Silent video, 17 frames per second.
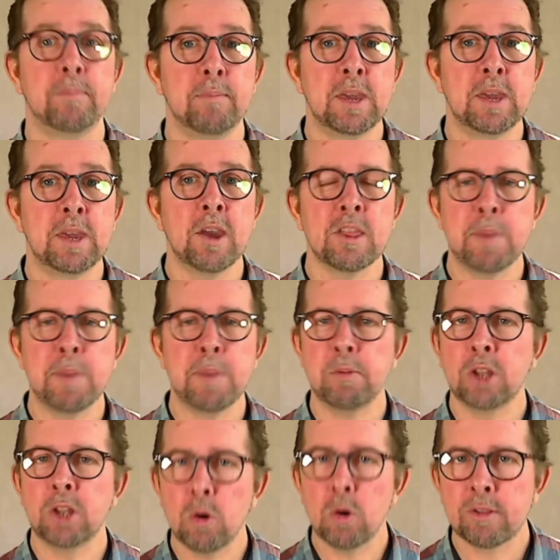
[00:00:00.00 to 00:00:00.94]
because if
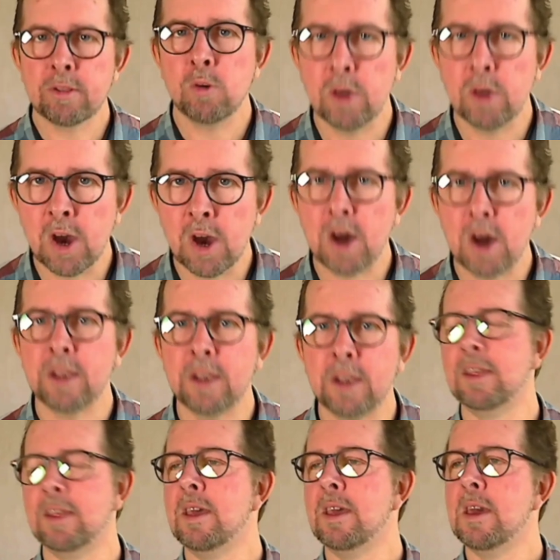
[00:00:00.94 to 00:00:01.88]
people know what's going on,
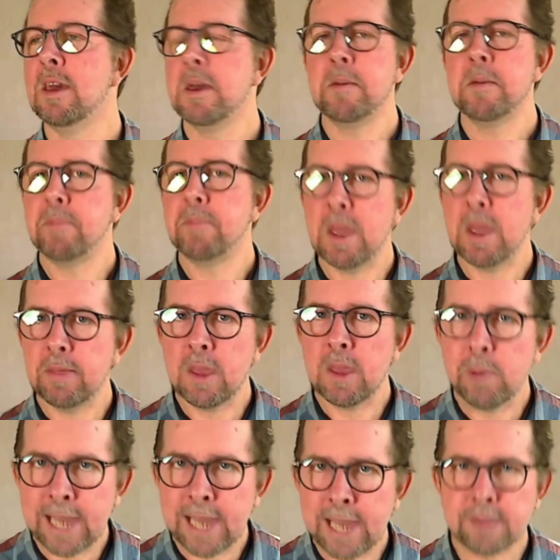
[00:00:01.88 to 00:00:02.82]

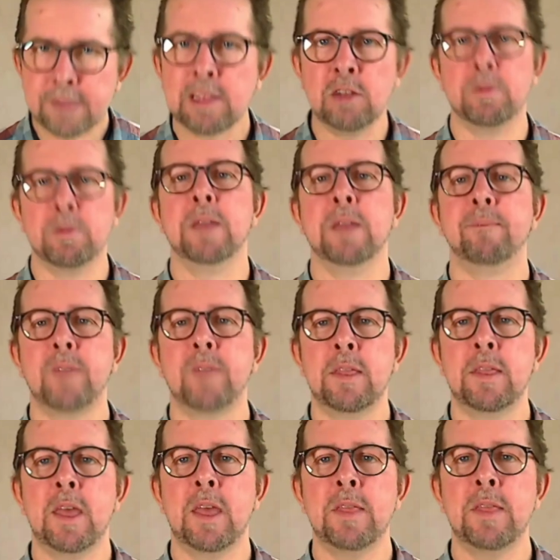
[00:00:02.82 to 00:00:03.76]
they relax a little bit
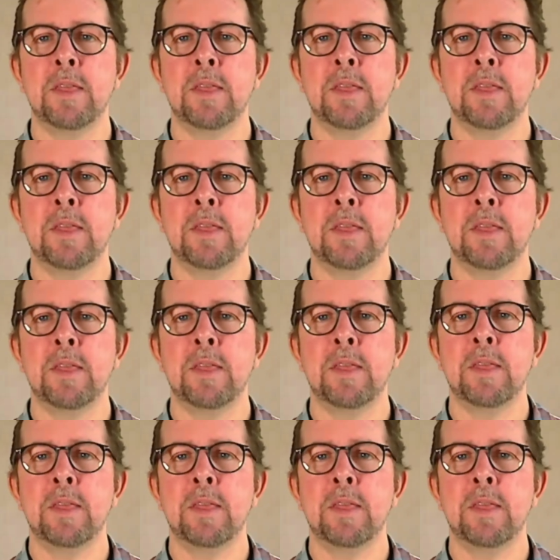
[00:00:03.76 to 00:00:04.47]
and they get happier,